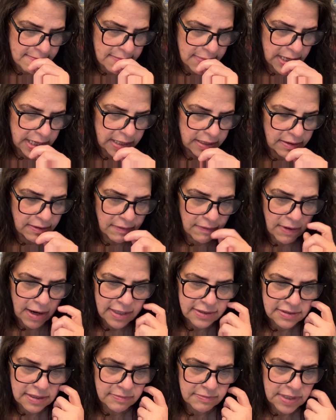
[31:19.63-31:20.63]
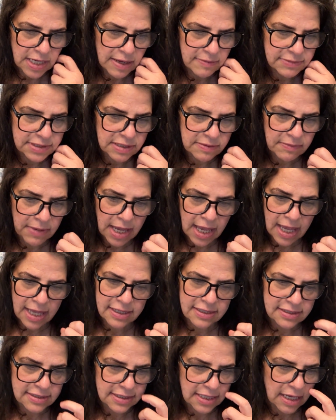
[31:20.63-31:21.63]
you know, I sometimes in my
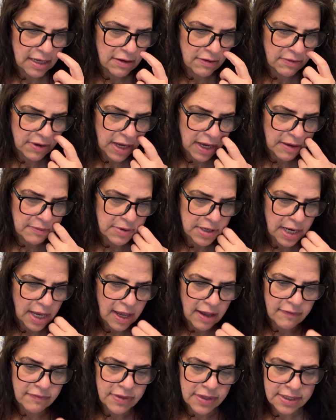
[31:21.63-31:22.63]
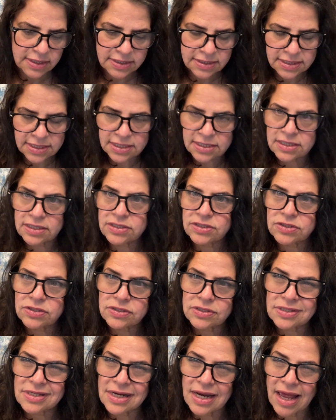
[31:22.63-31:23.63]
head say, okay, I'm going to have this signature
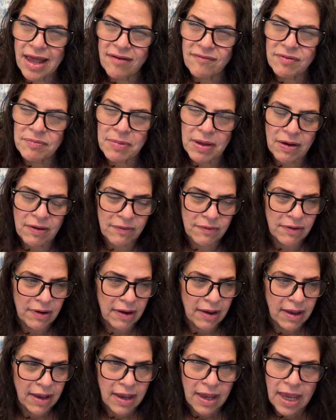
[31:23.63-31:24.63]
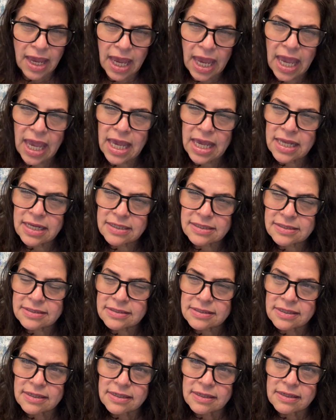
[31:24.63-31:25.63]
is going to have about
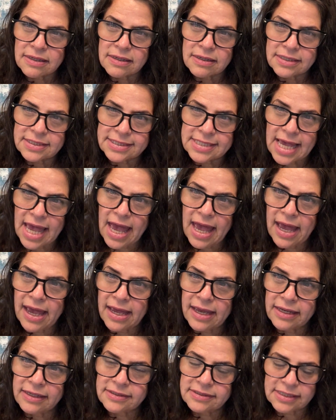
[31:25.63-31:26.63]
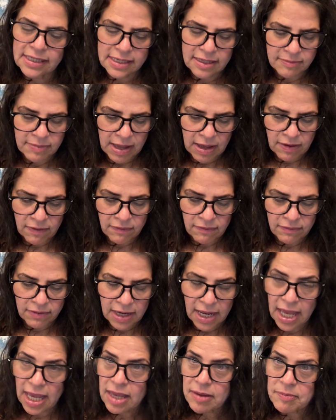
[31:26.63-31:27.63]
8 tags and about
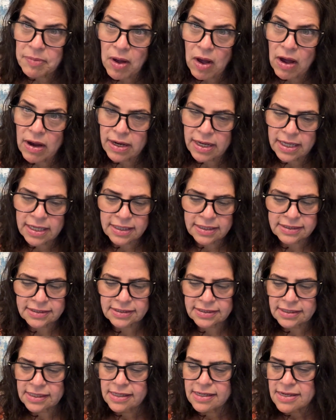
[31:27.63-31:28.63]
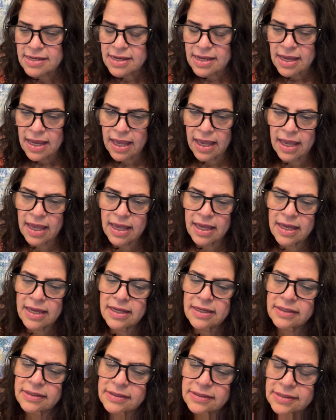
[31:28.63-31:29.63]
8 pockets,
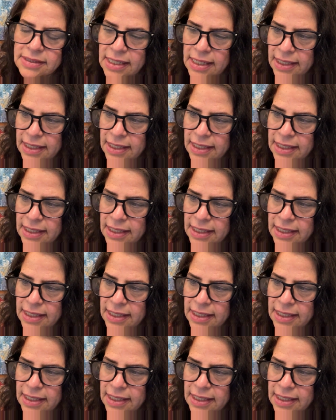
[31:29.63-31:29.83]
and